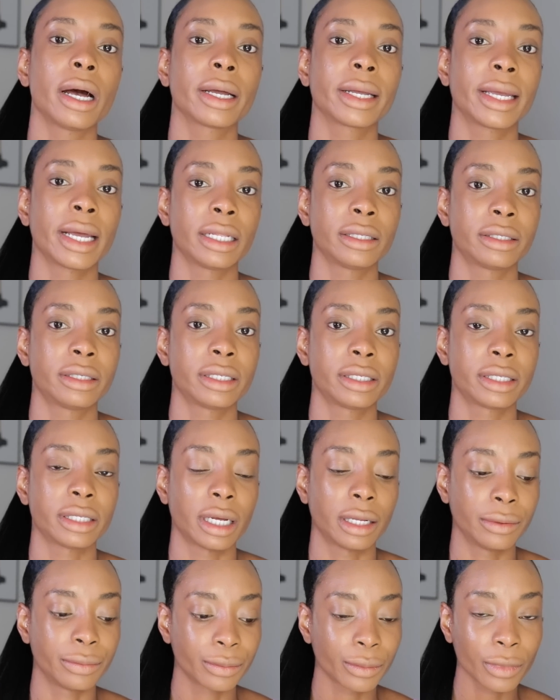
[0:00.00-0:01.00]
against the
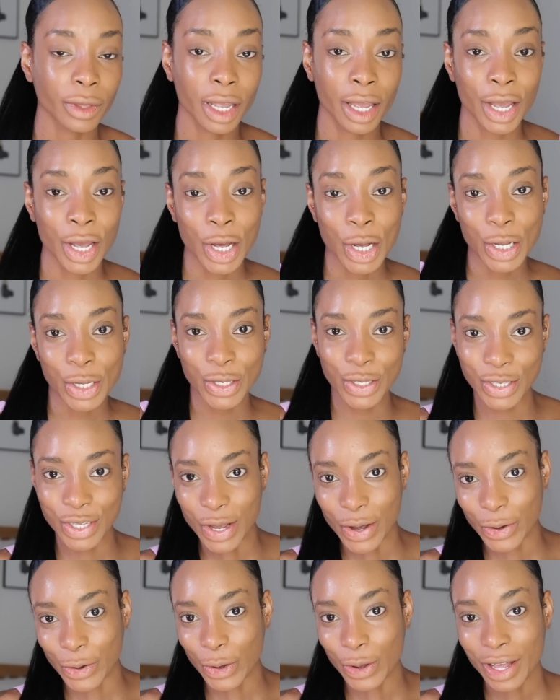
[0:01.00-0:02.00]
sun.
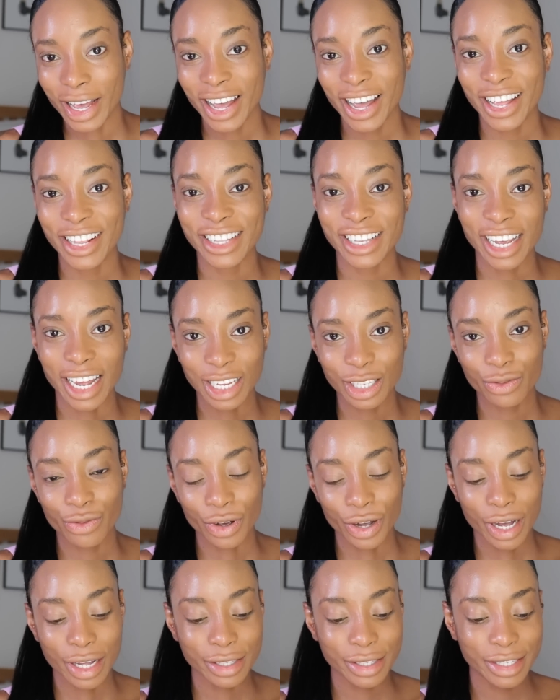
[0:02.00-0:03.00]
So next
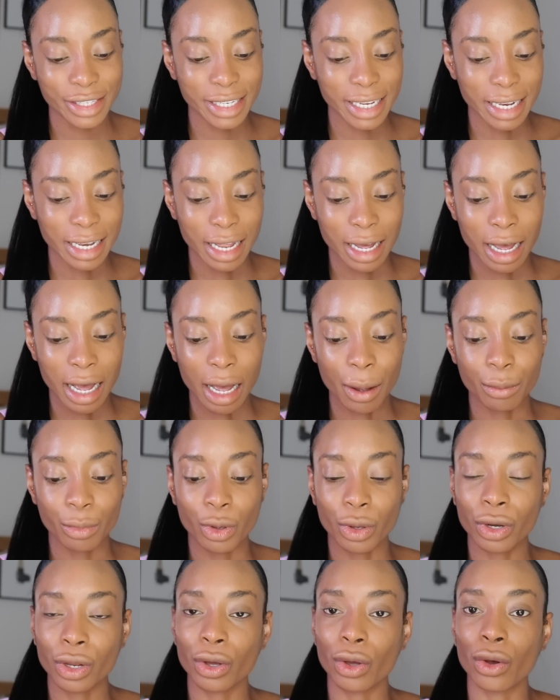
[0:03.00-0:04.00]
for concealer, I'm
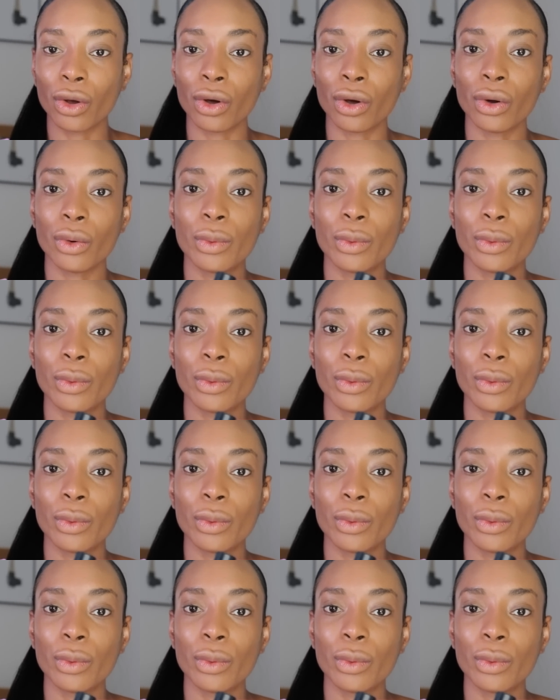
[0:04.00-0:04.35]
going to go